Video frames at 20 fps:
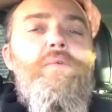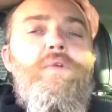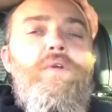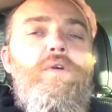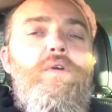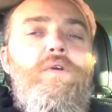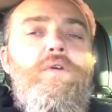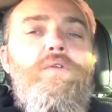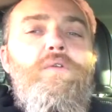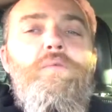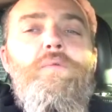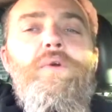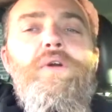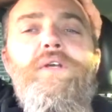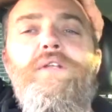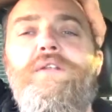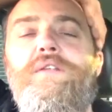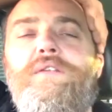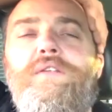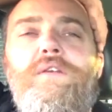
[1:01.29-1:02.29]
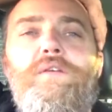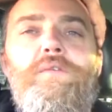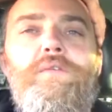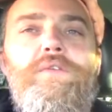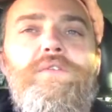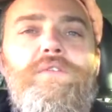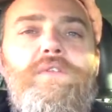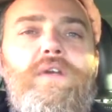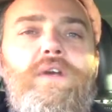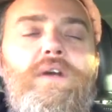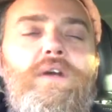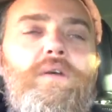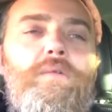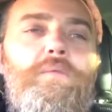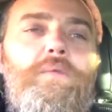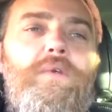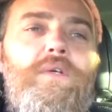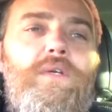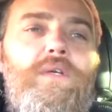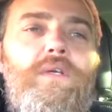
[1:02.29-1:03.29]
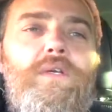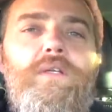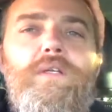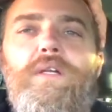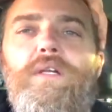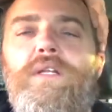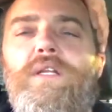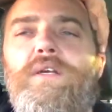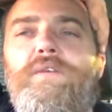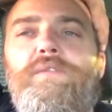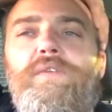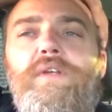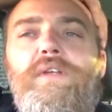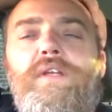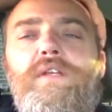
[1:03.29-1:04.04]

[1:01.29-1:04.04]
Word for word: all the way until this time. The left hand,